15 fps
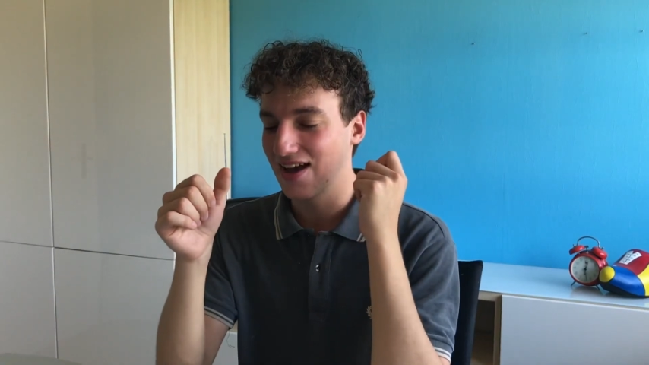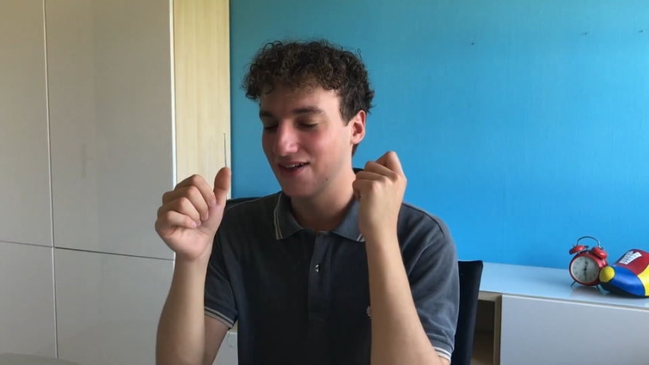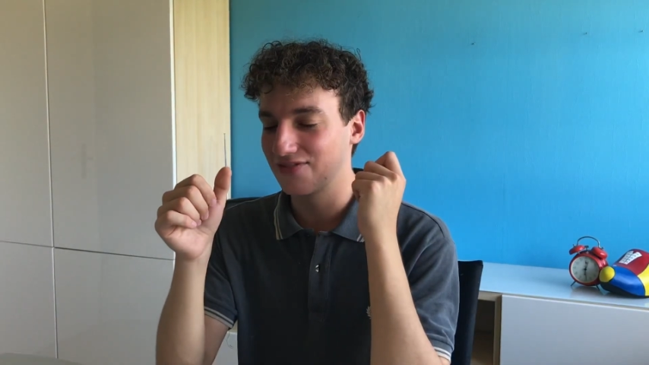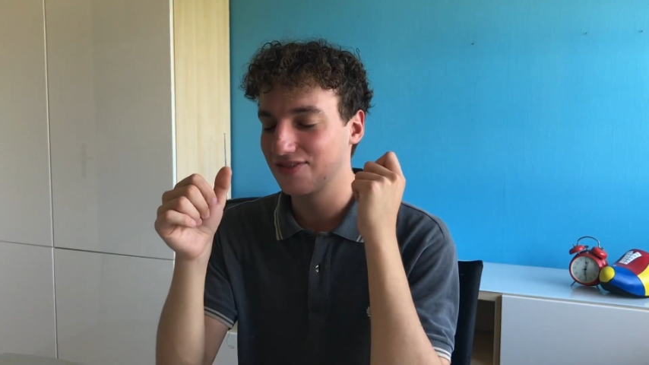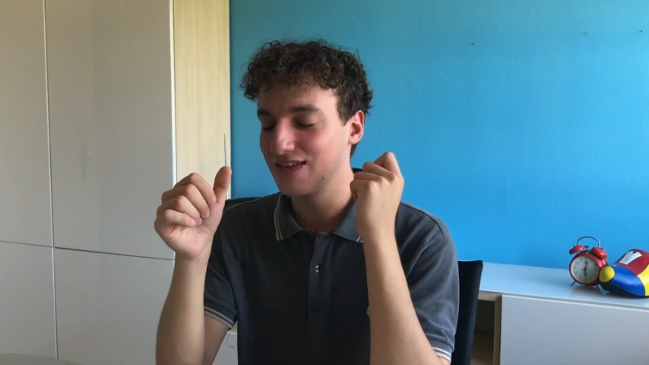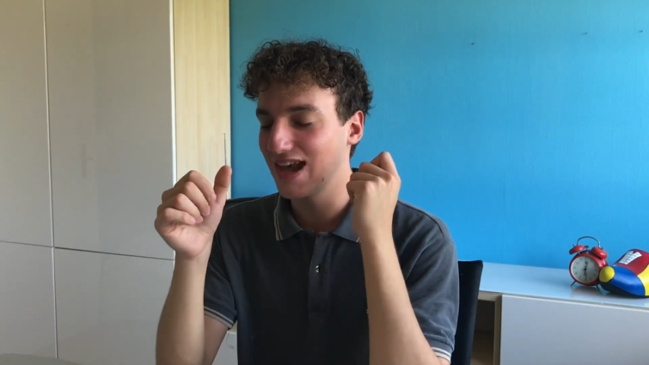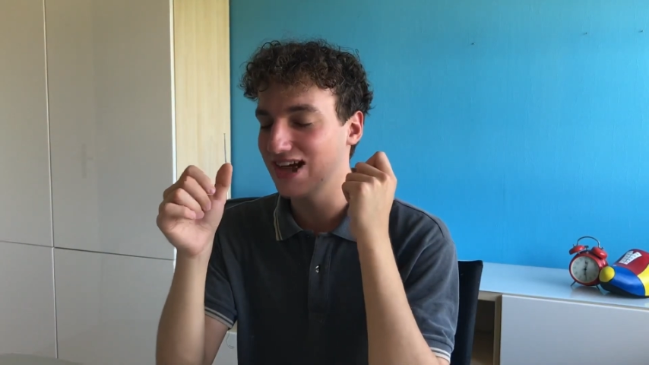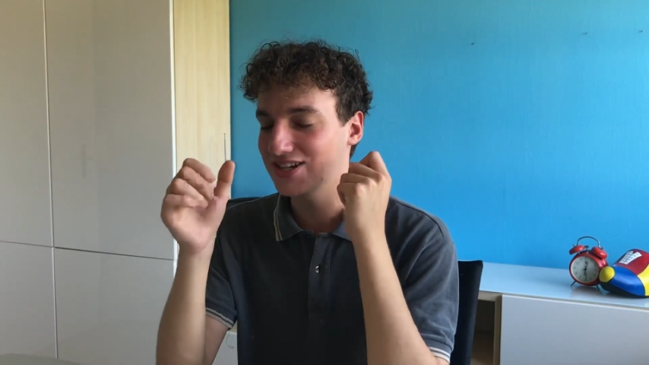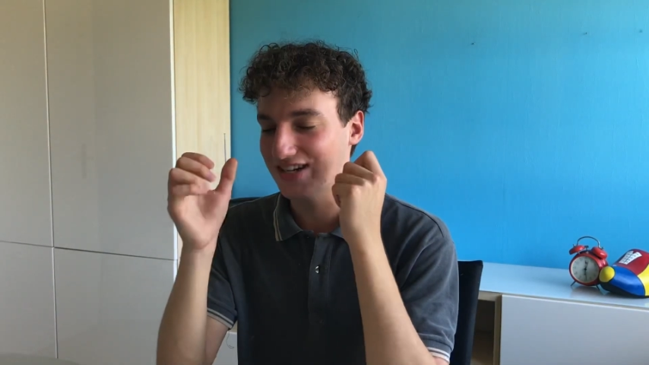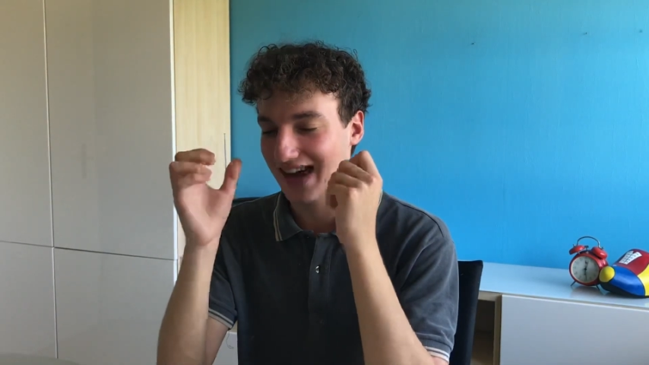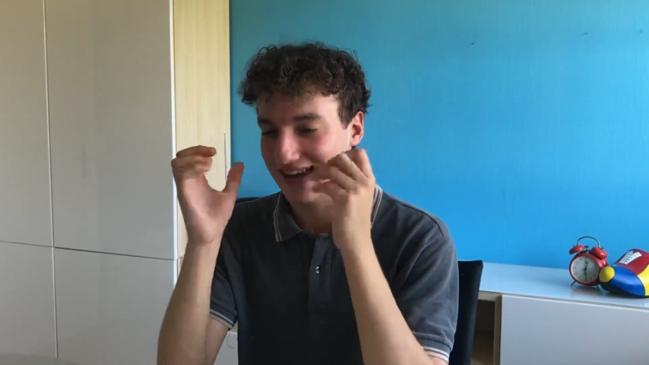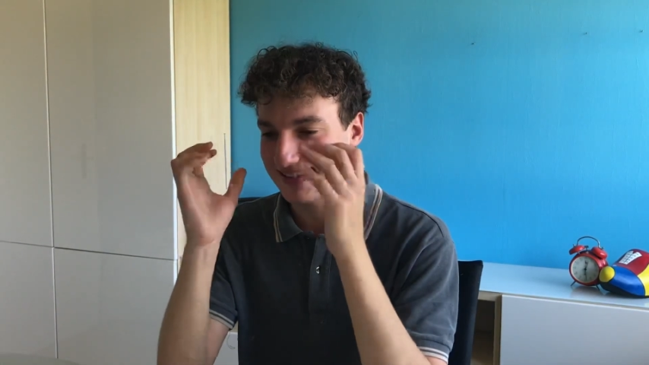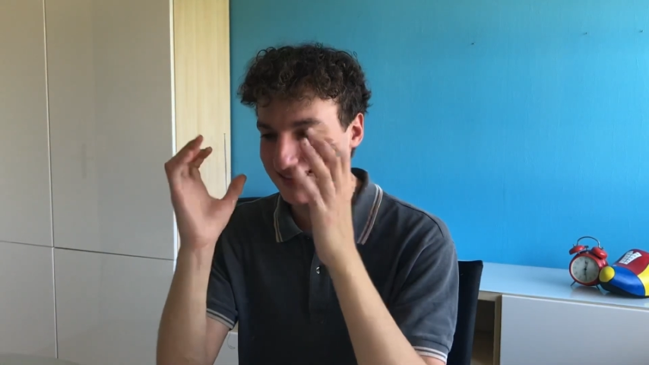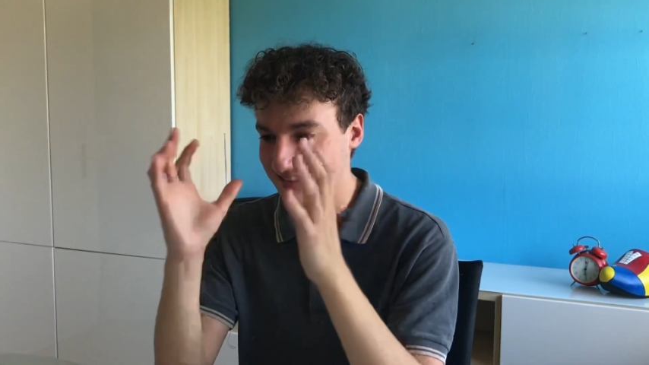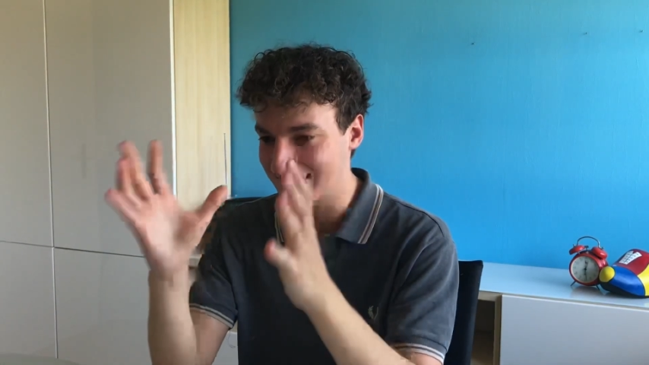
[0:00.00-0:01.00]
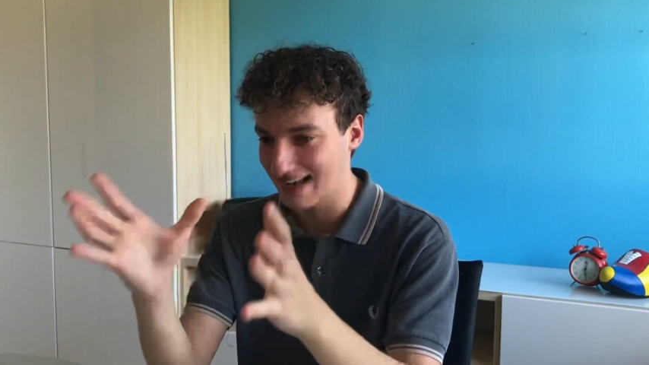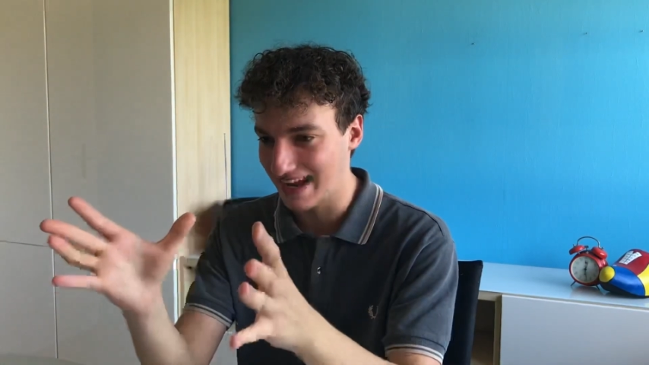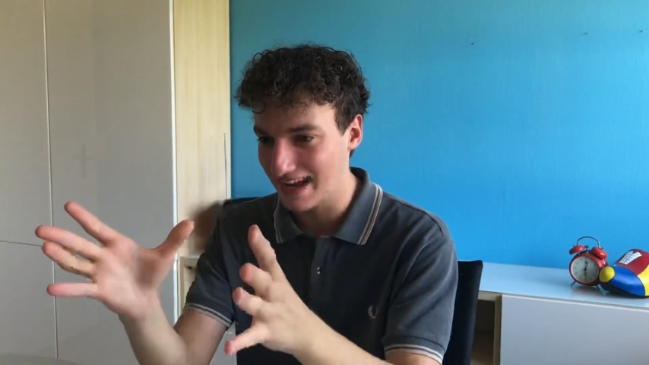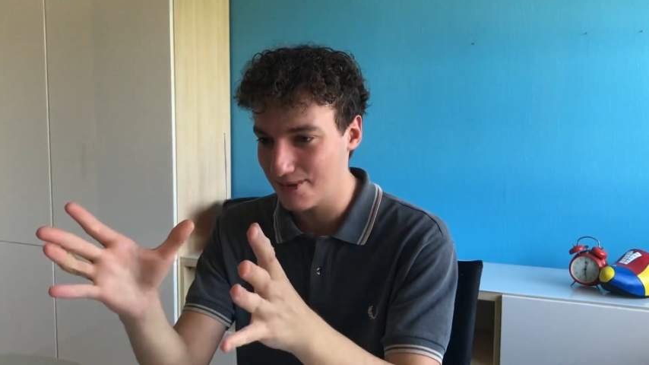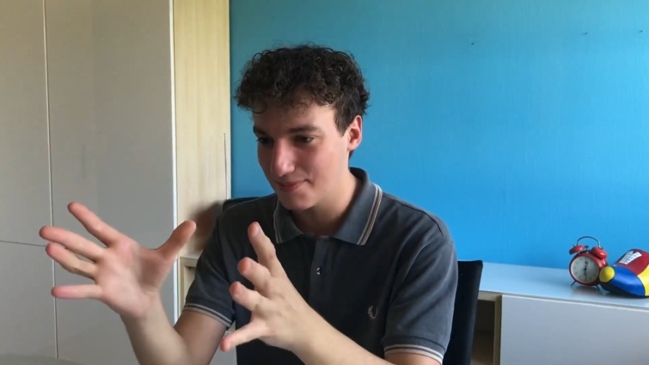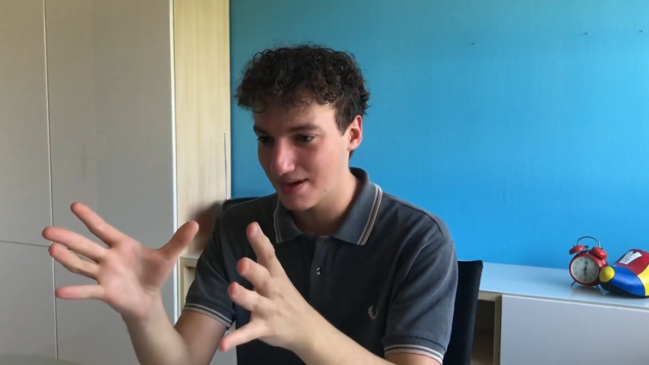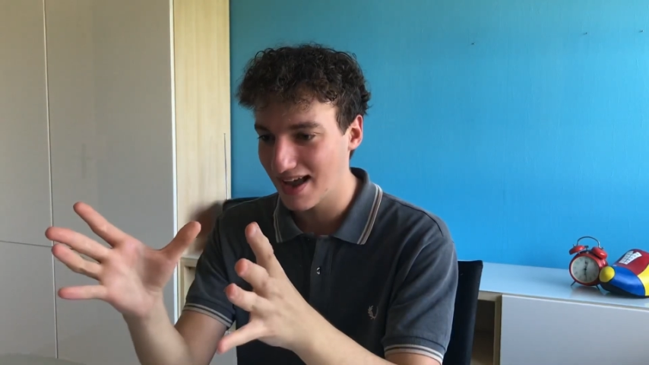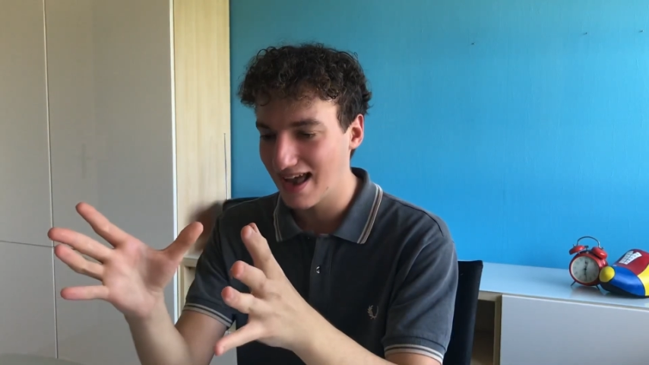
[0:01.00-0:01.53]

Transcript: VHS tape